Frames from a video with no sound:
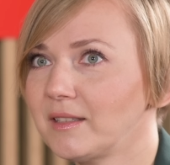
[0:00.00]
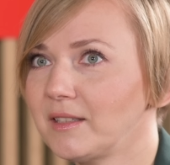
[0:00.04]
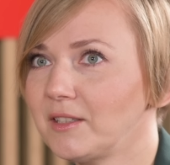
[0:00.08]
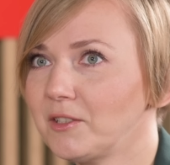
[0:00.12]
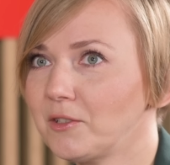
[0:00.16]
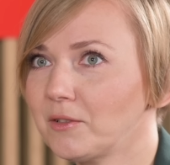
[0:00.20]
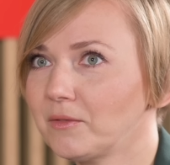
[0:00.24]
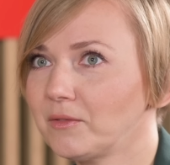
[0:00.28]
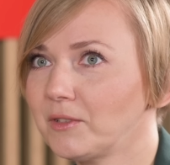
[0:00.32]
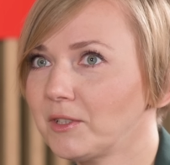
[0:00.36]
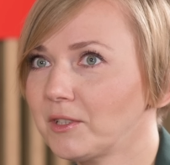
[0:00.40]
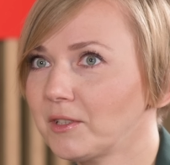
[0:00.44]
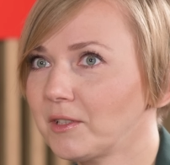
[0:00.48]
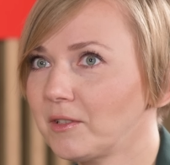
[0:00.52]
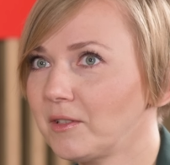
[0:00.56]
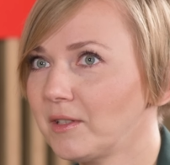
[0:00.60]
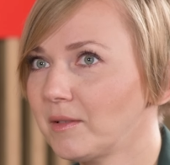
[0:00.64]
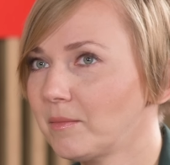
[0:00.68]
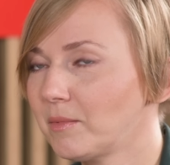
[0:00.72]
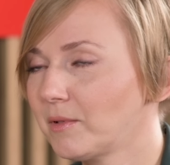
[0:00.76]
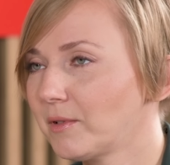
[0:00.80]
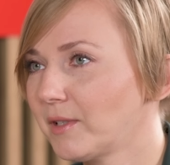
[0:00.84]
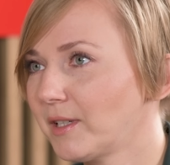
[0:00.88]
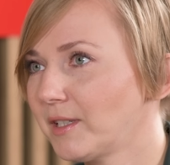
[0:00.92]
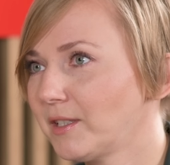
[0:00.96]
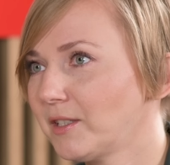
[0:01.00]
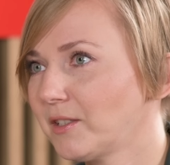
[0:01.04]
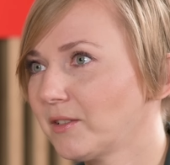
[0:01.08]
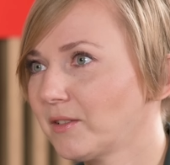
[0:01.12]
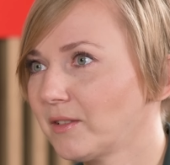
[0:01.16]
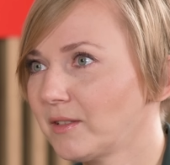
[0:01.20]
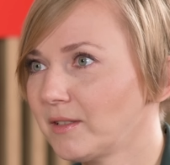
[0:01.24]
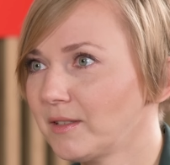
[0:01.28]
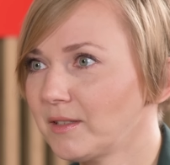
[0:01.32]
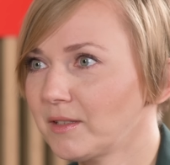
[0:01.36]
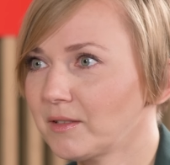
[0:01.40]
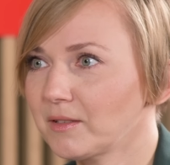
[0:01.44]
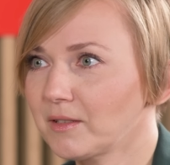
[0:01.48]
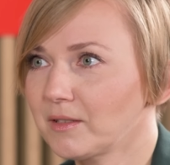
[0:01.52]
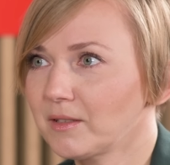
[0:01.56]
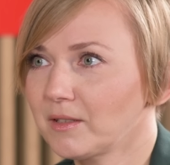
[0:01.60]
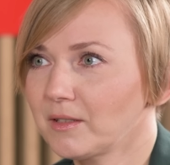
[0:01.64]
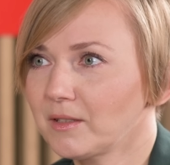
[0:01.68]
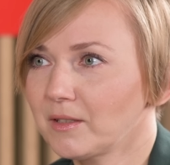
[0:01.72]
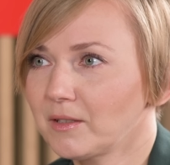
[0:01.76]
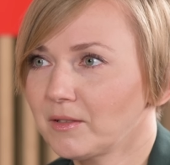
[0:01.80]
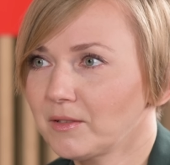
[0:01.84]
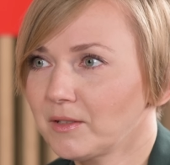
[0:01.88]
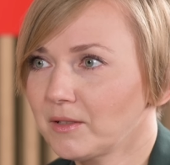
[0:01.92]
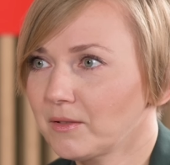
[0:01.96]
each of these collaboration is
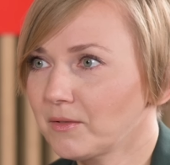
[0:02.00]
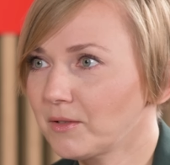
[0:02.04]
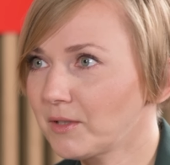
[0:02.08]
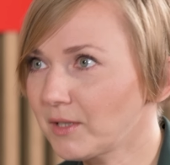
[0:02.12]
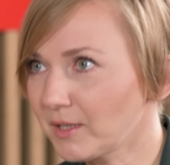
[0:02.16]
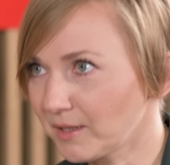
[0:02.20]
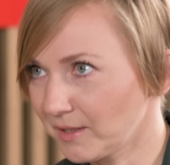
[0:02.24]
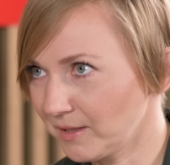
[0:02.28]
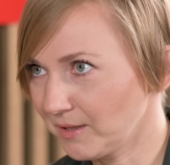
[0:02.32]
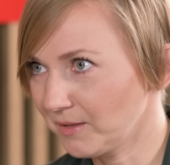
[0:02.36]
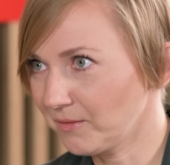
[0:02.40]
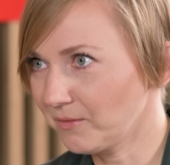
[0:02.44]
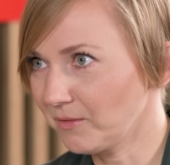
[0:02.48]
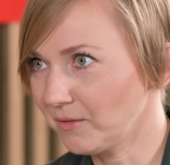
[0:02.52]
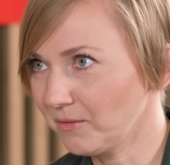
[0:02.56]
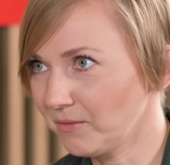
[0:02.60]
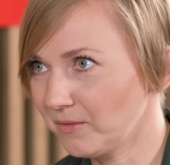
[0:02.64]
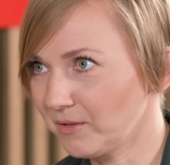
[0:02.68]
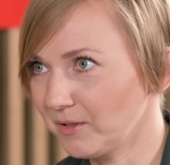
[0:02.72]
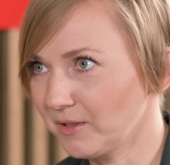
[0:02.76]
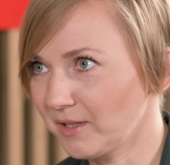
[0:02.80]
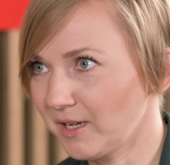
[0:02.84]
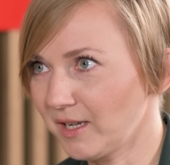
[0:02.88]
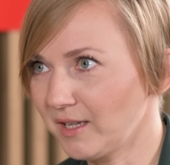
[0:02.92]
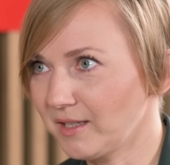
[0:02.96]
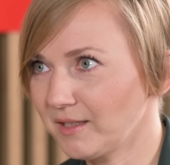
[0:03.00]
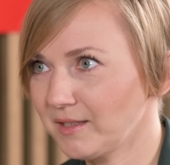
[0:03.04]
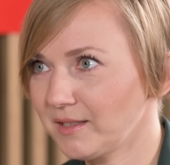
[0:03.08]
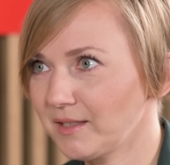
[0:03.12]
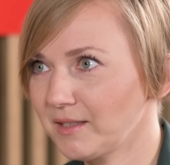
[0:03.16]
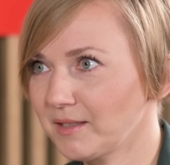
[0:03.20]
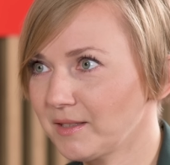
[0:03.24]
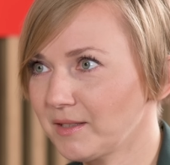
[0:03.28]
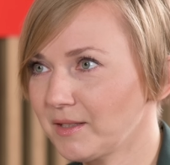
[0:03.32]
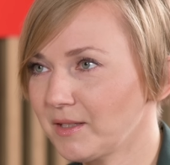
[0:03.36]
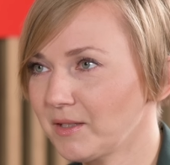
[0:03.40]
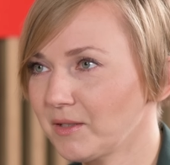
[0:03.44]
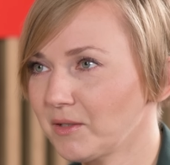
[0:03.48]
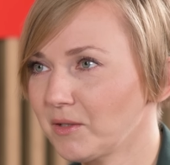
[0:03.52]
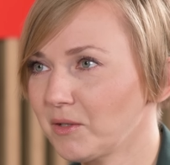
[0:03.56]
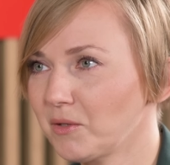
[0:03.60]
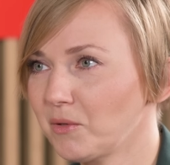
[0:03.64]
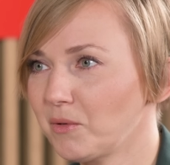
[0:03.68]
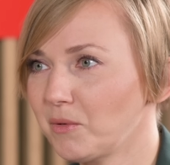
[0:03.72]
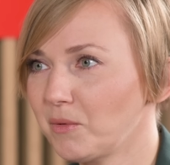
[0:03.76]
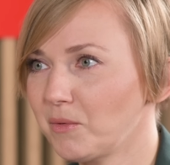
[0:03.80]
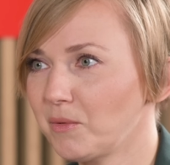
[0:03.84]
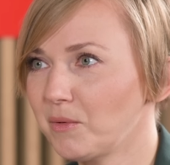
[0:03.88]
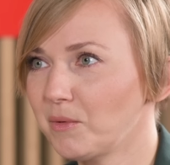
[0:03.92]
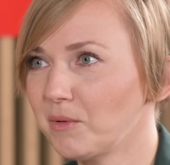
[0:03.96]
also successful for us.
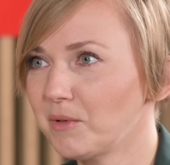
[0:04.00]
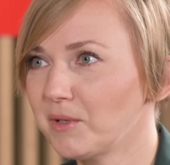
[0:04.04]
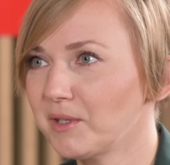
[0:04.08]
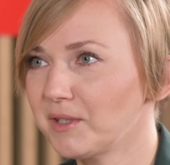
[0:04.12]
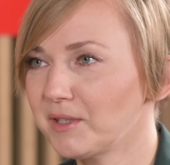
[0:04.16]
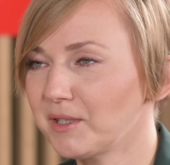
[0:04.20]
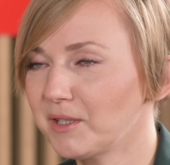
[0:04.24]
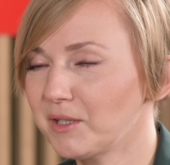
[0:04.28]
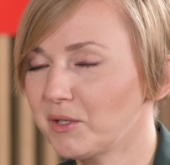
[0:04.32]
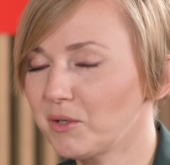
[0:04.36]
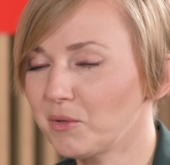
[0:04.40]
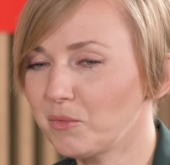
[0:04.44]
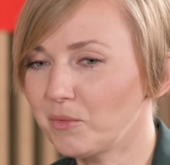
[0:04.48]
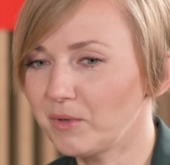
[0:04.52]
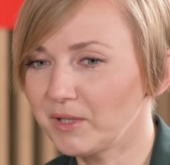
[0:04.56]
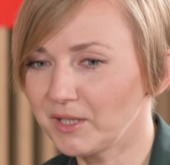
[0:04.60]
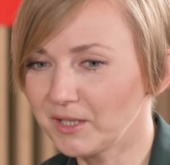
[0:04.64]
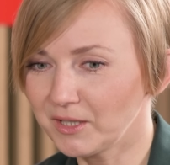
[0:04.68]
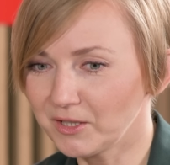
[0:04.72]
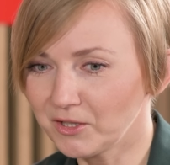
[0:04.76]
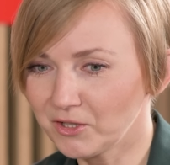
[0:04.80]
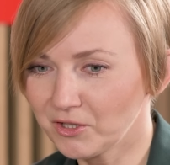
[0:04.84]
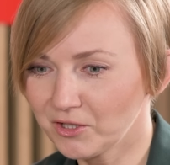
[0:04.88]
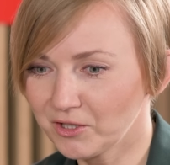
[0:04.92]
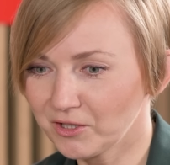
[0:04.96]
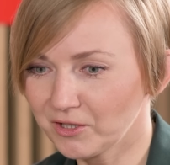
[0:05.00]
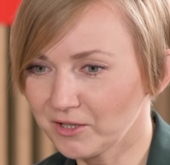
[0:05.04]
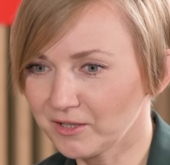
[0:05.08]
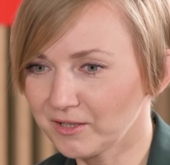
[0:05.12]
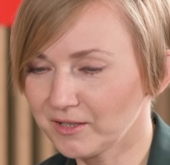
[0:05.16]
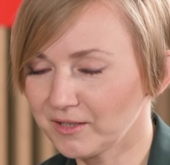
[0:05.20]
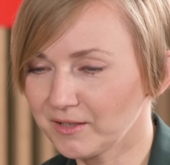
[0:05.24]
So we each